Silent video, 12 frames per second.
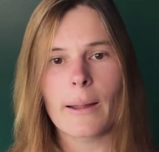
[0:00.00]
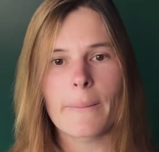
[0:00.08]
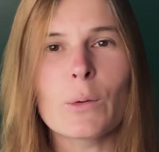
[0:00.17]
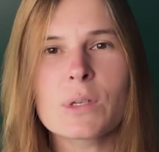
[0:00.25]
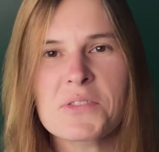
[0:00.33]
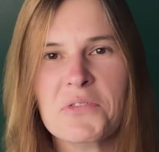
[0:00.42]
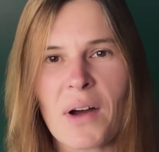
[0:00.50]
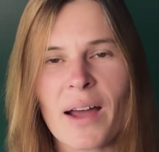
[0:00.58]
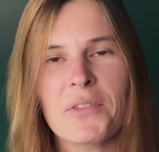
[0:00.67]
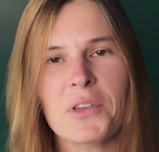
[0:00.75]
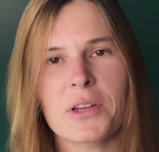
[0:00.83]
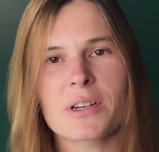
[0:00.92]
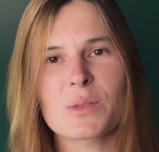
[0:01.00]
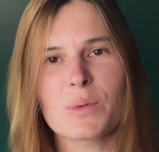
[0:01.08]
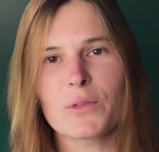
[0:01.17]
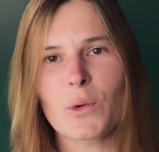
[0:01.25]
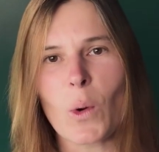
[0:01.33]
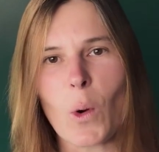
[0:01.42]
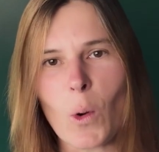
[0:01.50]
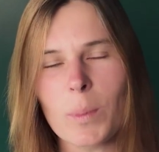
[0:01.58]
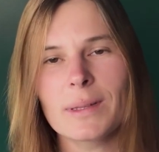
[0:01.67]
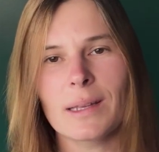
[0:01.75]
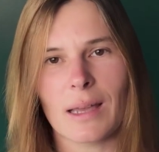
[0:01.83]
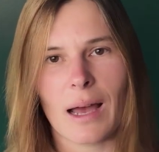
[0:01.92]
It was five years before
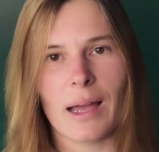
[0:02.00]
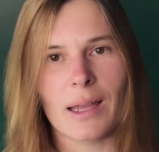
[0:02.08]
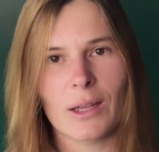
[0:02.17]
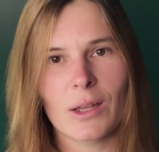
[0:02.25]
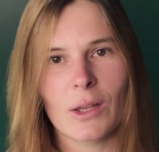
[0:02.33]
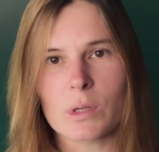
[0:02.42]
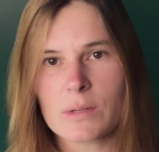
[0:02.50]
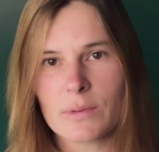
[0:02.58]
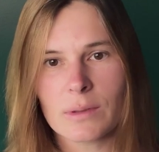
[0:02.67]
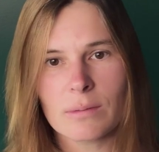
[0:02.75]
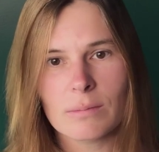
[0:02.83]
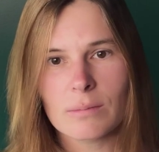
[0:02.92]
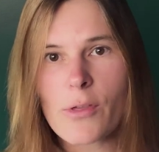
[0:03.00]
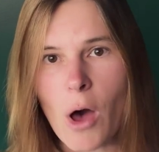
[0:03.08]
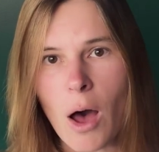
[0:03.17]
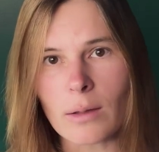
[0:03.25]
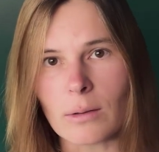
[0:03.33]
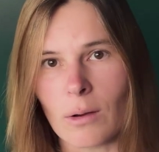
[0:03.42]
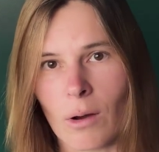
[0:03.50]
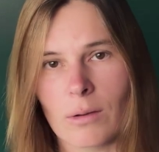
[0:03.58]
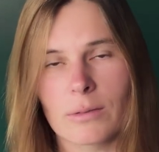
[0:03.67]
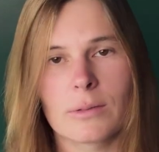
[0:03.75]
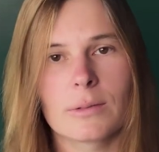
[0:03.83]
OpenAI was even thought of.